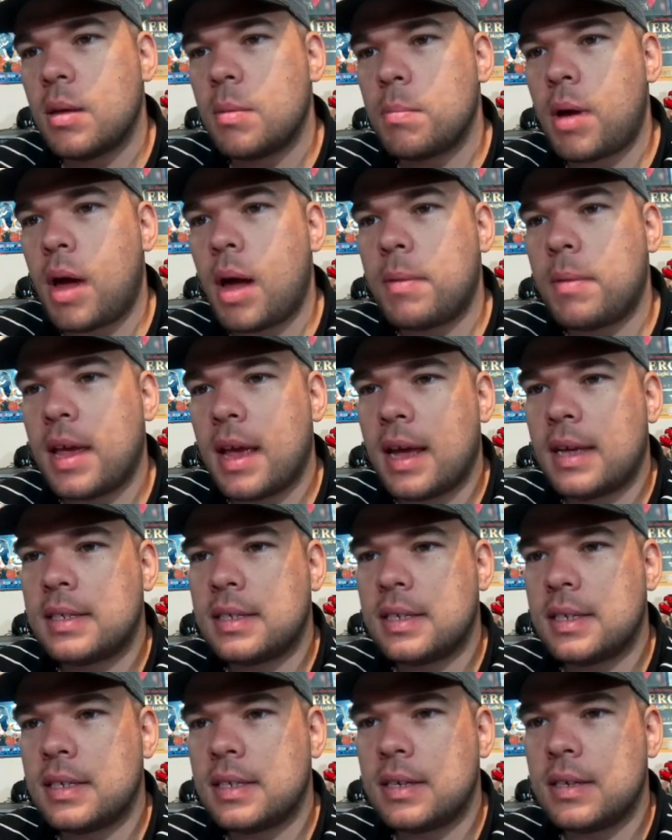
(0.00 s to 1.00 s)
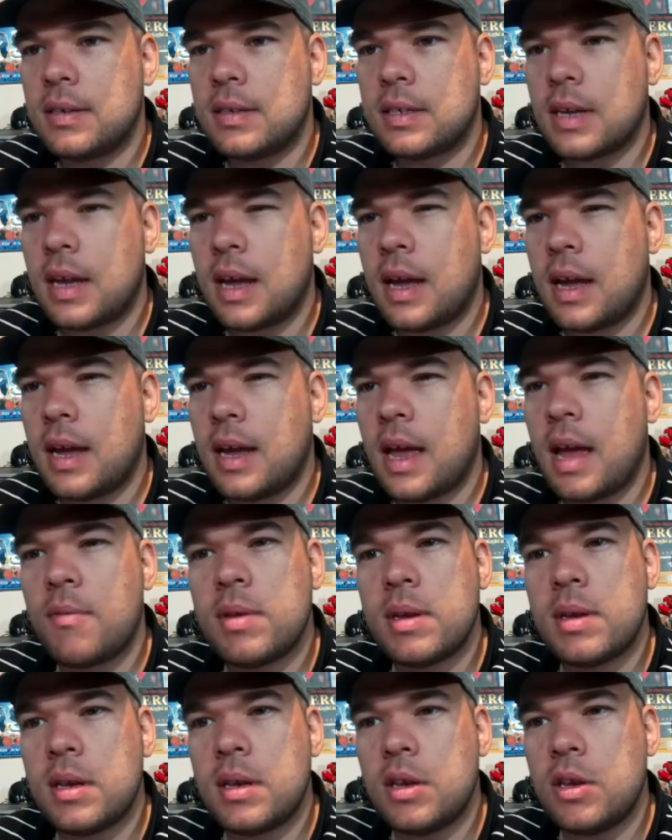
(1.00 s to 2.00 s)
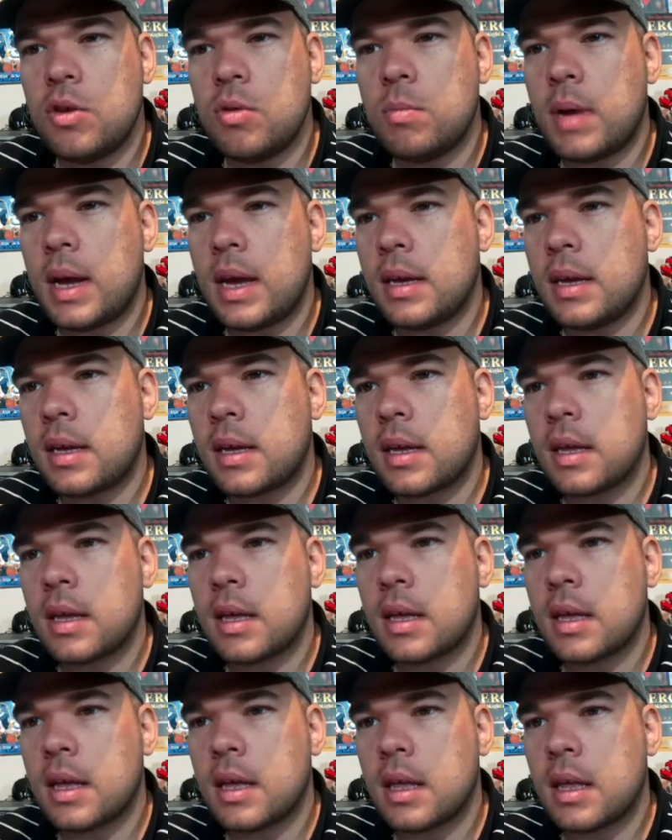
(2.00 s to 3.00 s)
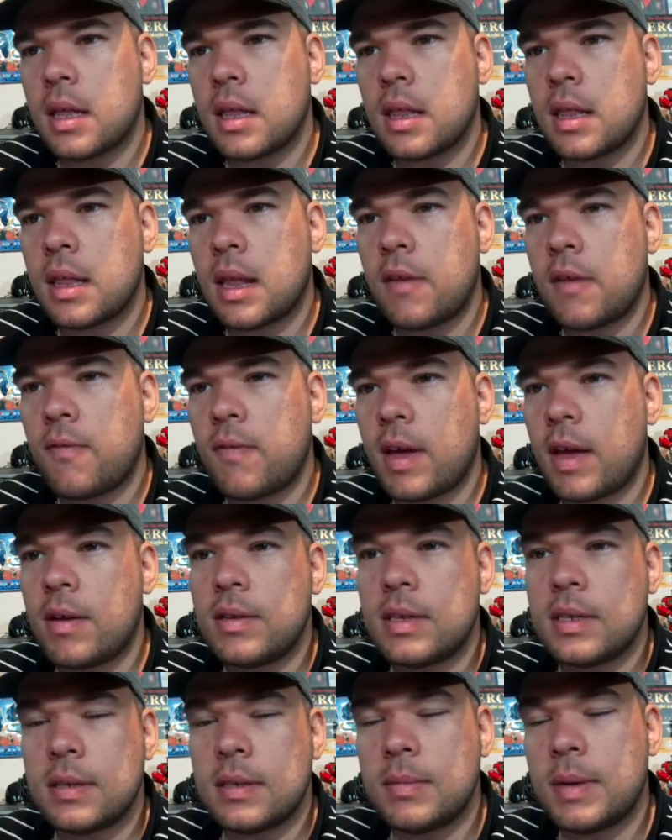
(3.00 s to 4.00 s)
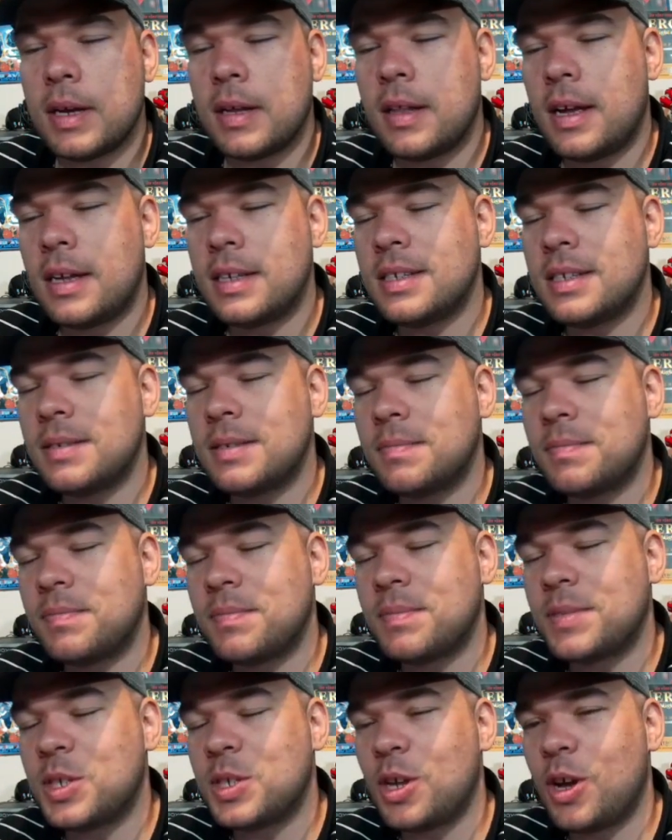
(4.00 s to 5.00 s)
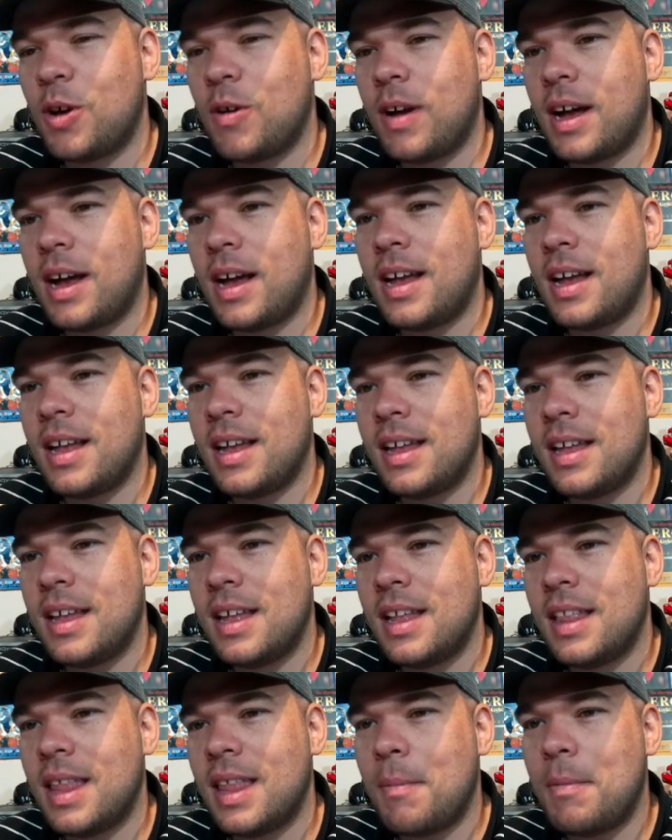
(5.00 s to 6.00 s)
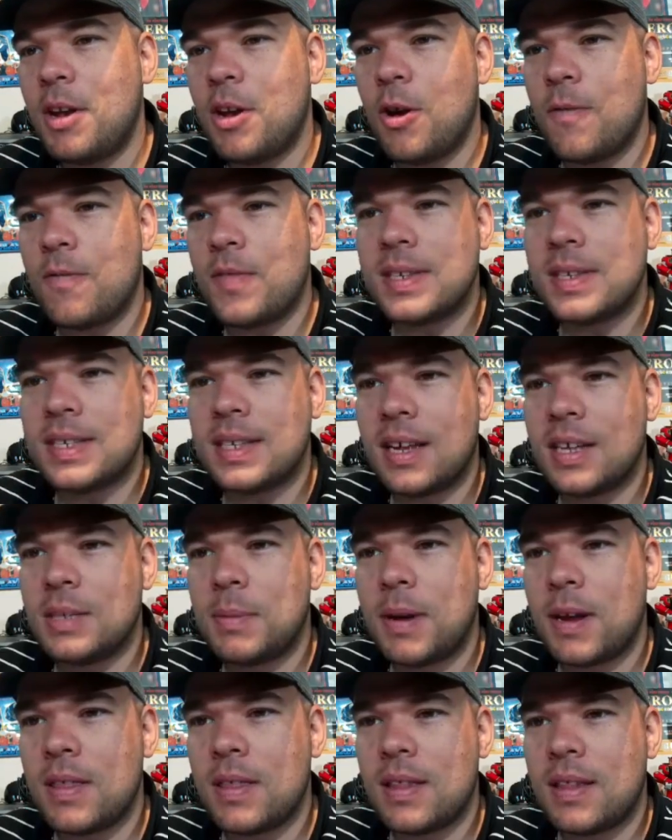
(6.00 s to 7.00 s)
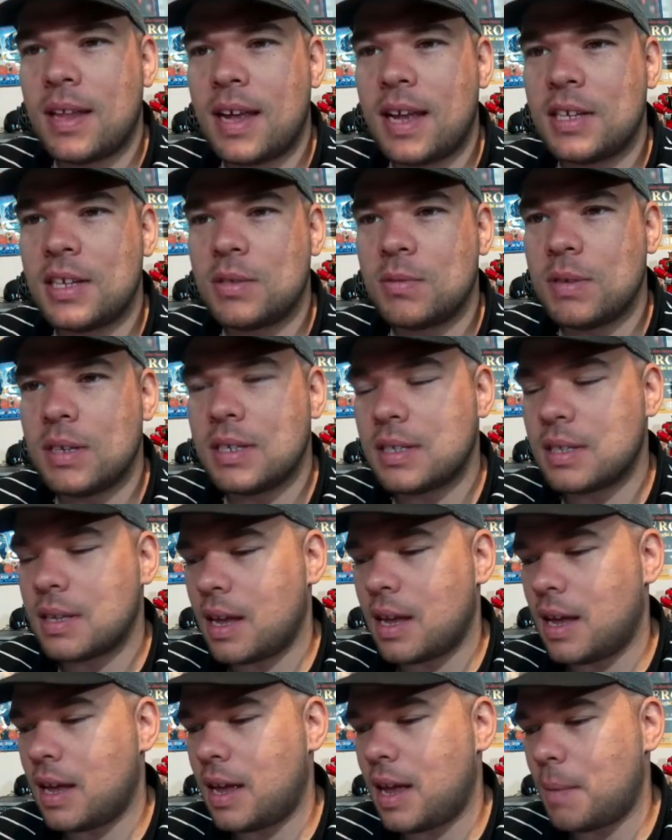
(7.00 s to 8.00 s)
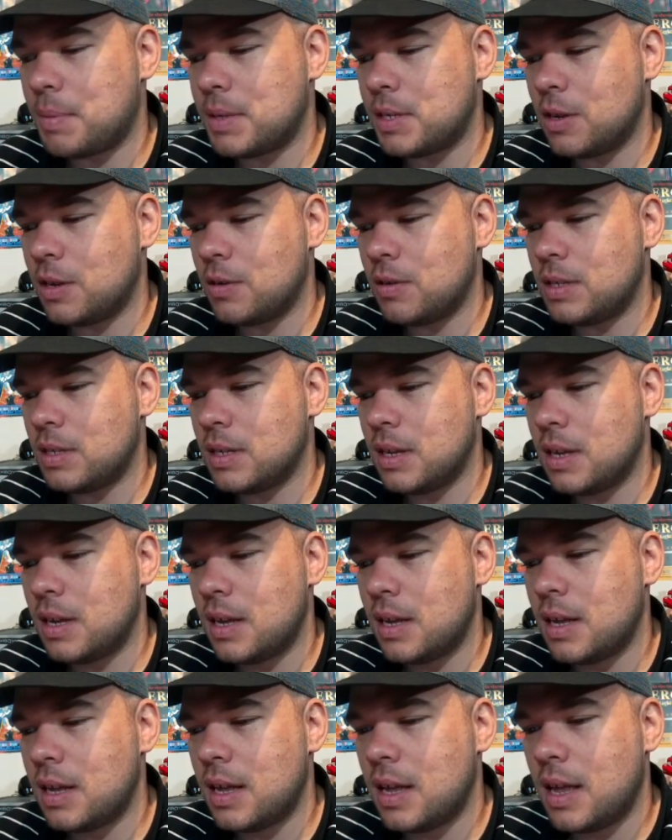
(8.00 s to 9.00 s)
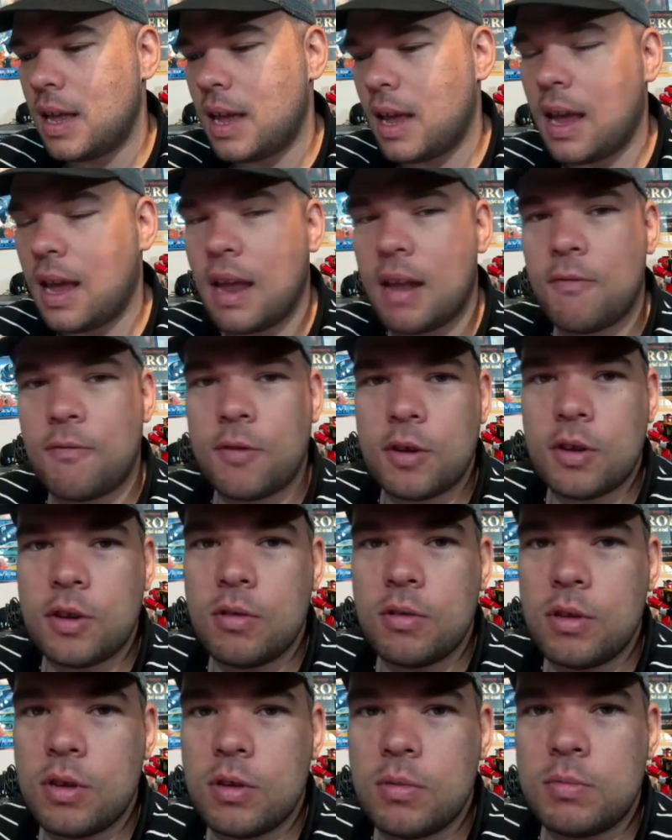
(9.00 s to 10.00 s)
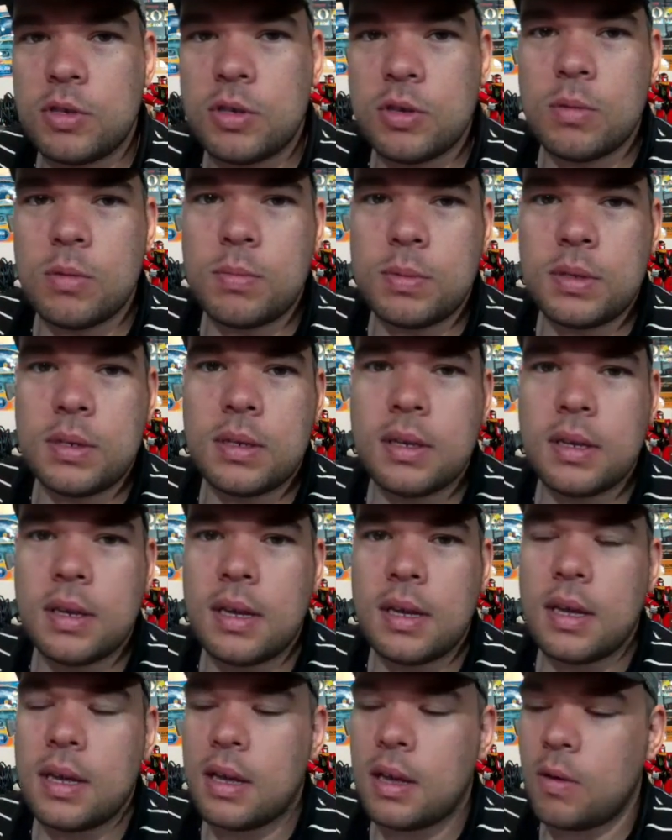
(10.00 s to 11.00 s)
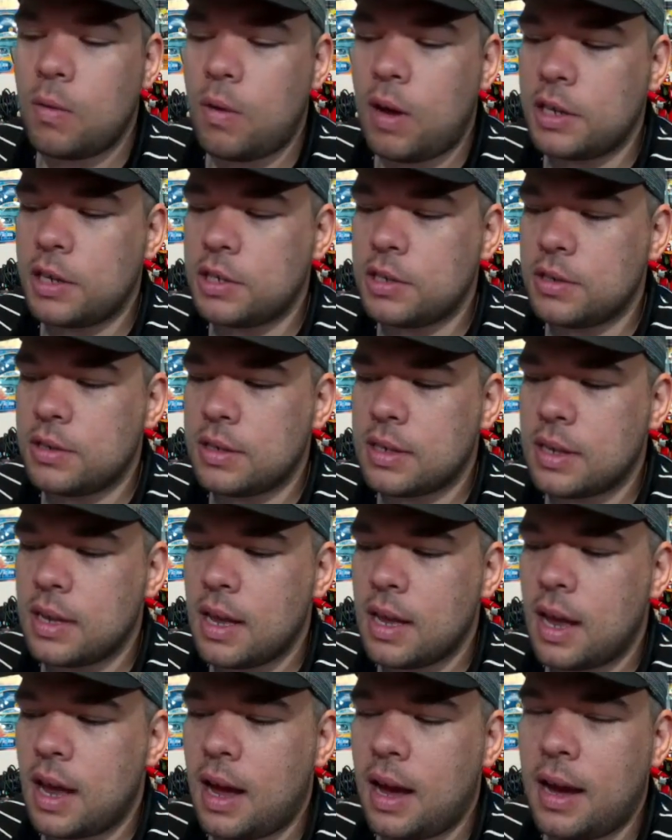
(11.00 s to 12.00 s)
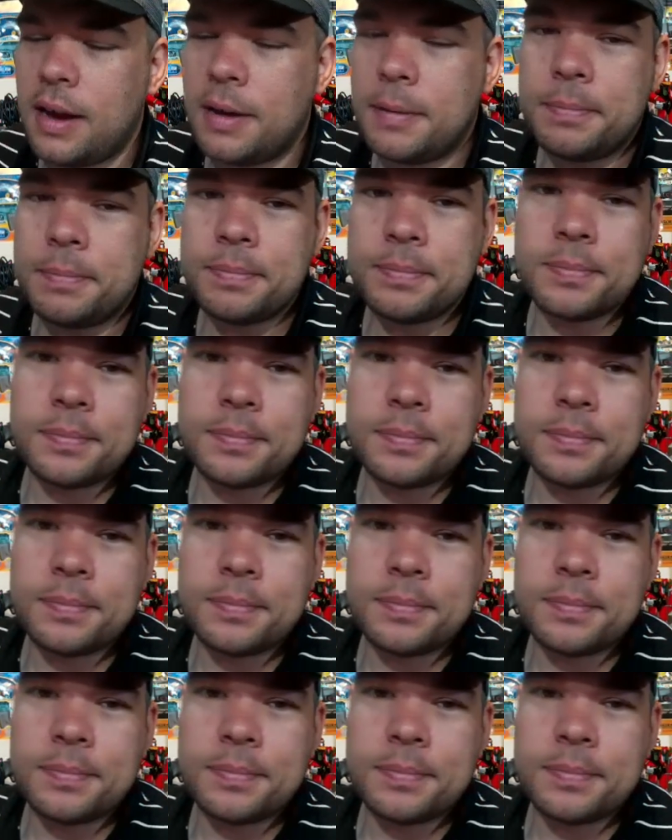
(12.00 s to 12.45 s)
podcast listeners, I have a new mic that I found in my closet. So, uh, let me know if this sounds better than last week's uh, episodes. And for you YouTube watchers, um,